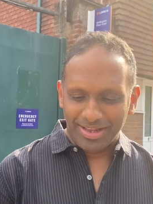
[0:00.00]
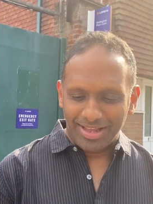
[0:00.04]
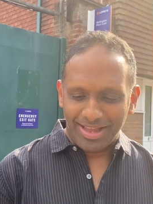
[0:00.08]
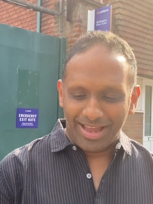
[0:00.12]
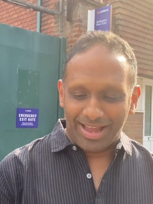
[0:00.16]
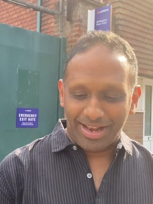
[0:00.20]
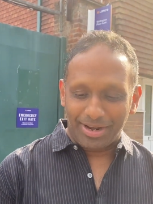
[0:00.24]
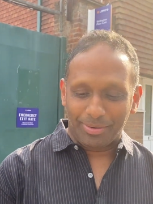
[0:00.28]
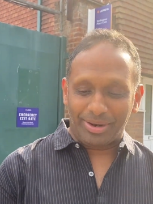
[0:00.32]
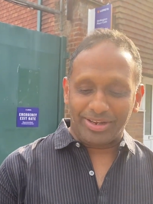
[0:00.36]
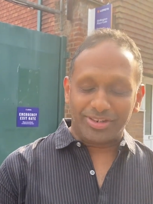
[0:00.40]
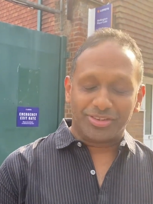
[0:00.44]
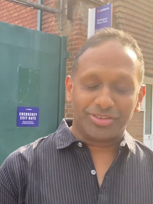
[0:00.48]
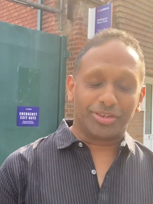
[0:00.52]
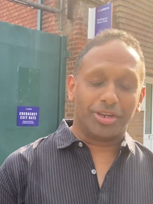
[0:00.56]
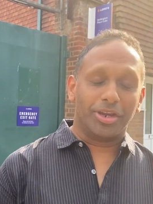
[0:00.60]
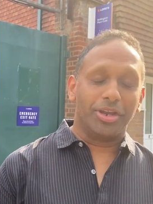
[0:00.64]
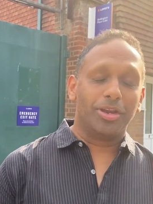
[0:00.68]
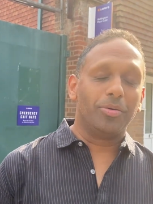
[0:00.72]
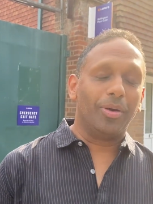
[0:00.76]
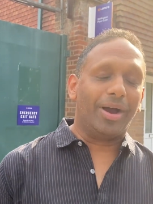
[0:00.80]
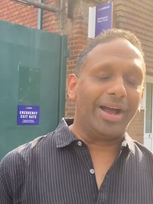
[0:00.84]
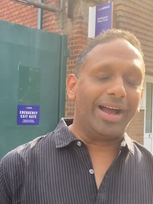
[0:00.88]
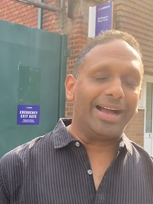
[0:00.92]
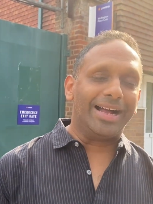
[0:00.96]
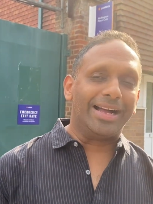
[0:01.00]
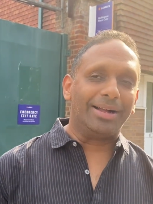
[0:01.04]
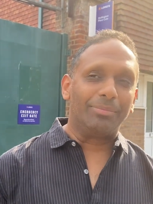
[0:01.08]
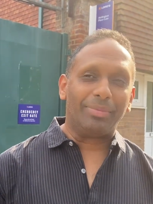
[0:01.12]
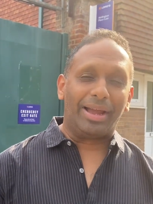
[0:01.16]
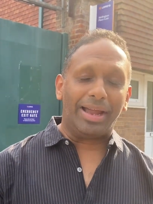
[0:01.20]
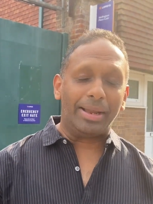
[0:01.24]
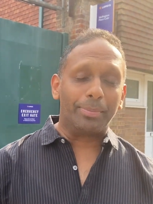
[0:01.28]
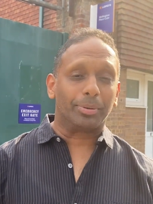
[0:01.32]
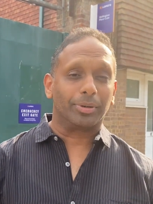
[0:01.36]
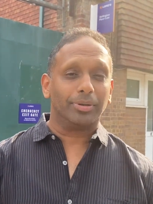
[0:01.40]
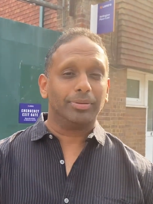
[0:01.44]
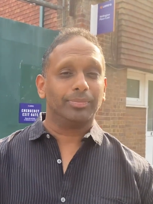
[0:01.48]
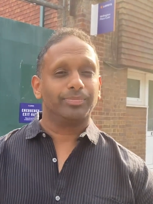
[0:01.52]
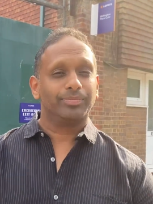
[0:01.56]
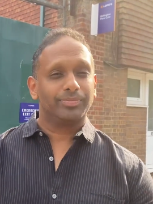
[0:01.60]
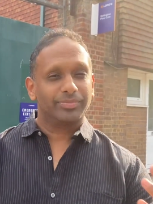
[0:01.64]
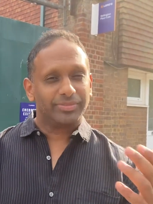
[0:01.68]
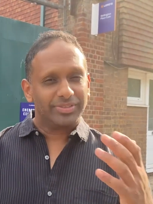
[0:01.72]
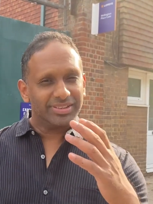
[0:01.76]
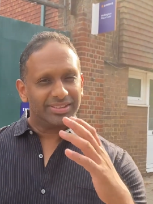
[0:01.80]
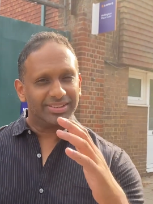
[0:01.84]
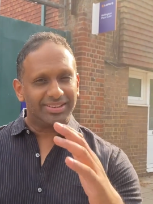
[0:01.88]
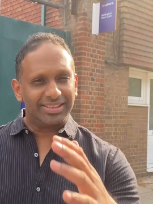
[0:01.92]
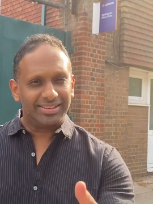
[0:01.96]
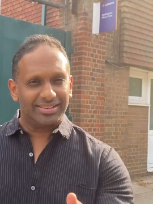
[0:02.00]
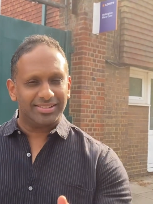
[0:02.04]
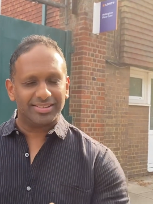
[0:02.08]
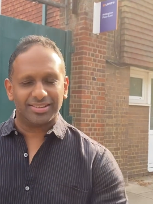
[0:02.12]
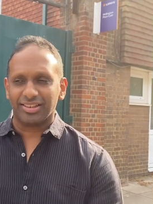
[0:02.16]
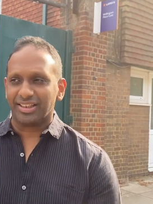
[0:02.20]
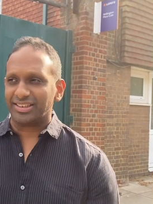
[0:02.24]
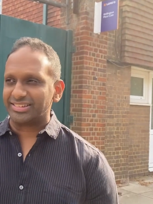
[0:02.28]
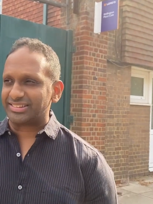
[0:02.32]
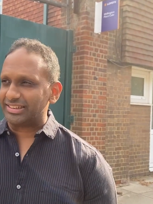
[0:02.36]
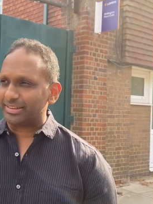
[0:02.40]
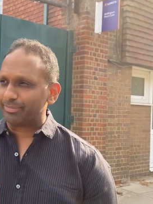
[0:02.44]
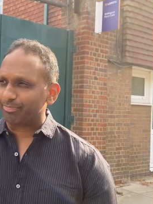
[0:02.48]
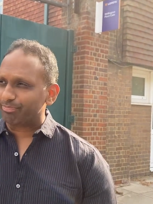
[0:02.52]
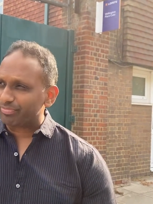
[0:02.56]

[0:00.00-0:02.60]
Anyway, so April, season started.